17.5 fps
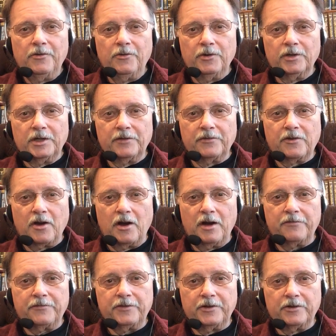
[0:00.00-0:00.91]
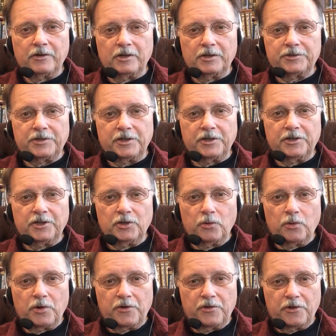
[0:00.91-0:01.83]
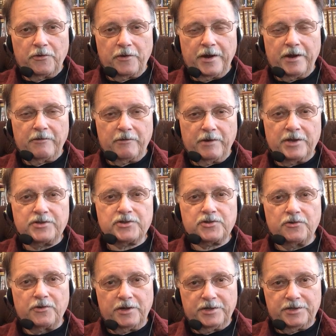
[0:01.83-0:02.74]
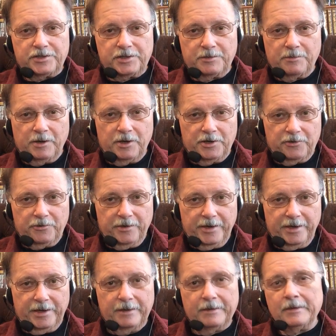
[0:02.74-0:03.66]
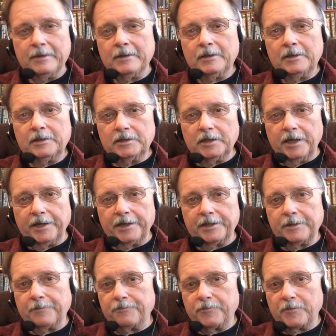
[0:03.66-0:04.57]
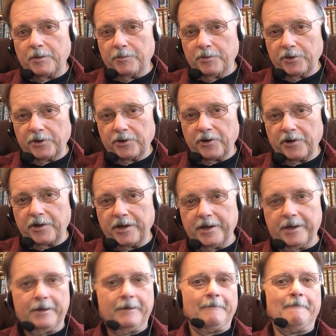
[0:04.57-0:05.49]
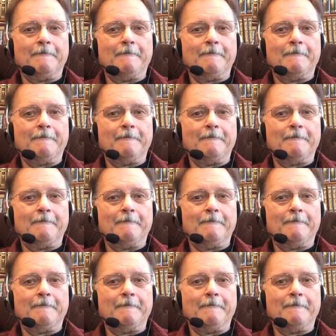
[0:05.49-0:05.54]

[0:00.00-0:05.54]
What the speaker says: we'll have coffee, or I'll take you to one of the great restaurants in Monterey, like Burger King.